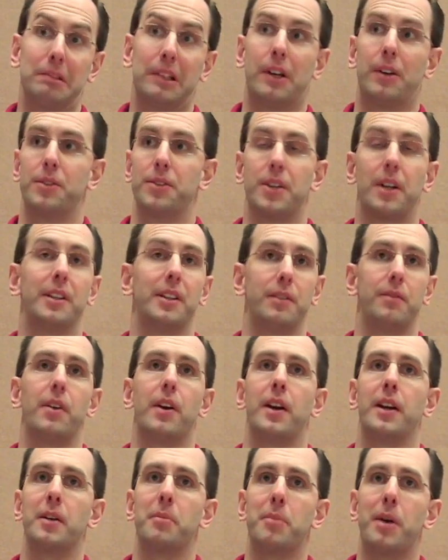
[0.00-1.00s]
suddenly
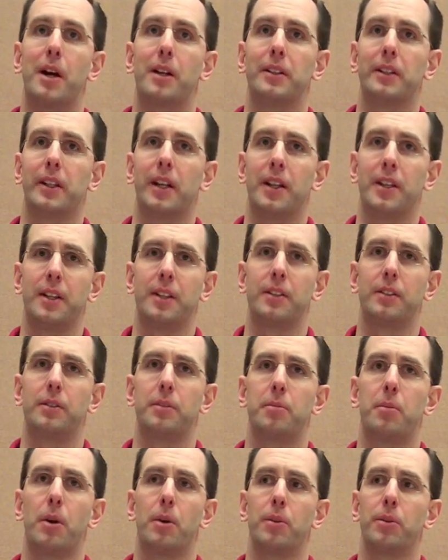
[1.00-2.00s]
very compelling. And I think
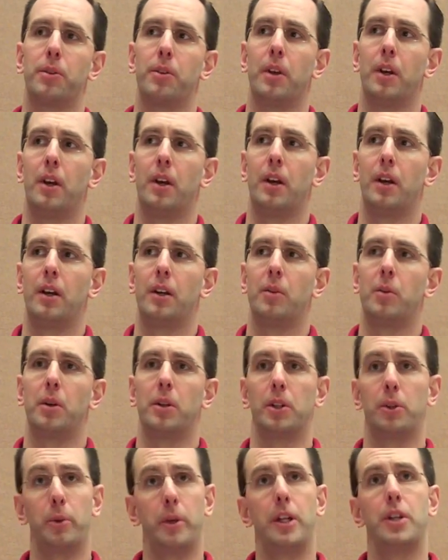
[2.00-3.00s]
both what
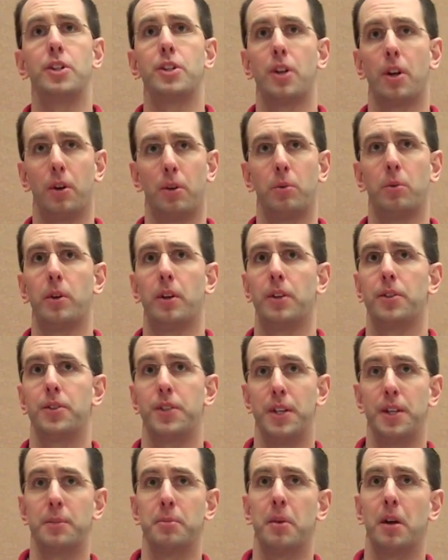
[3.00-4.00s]
Loic showed with
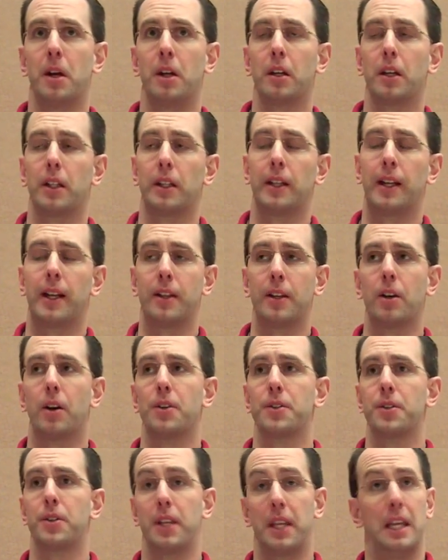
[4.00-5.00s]
Seismic, and then I think
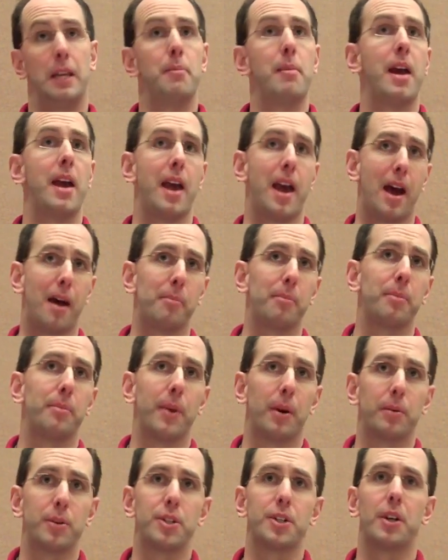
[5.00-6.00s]
also the eBay app
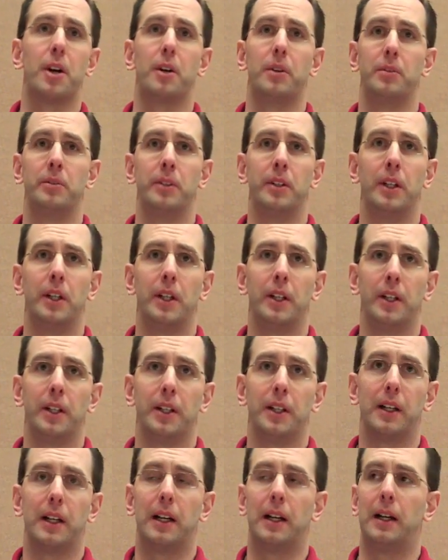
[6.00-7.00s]
that was shown,
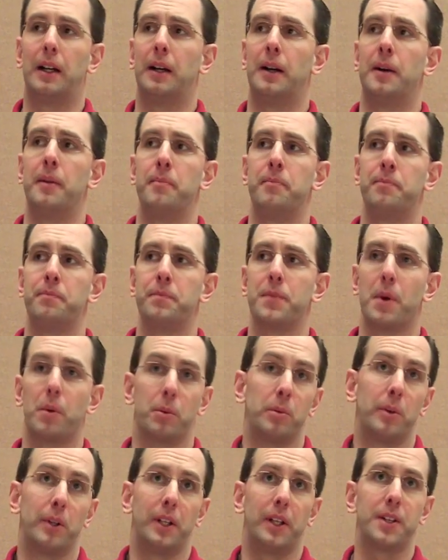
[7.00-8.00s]
that
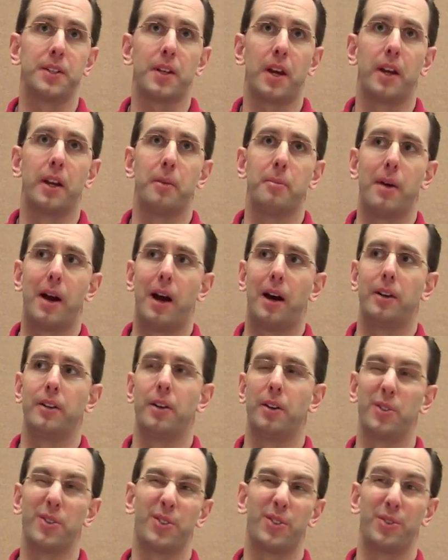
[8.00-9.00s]
we're really excited about.
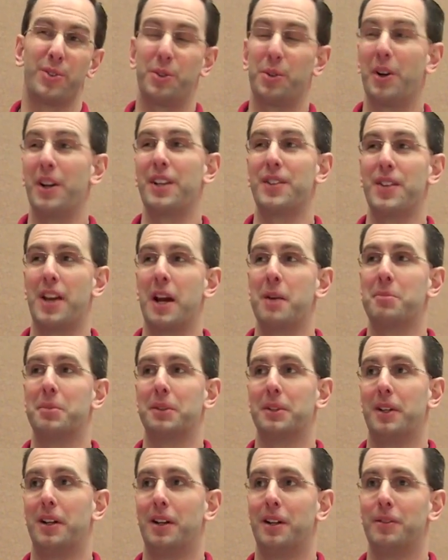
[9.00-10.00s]
It was a great
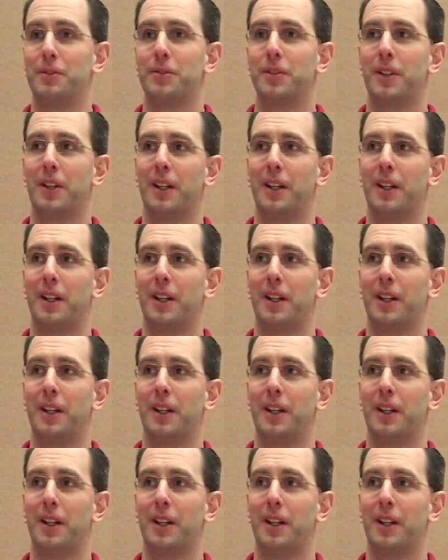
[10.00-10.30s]
example of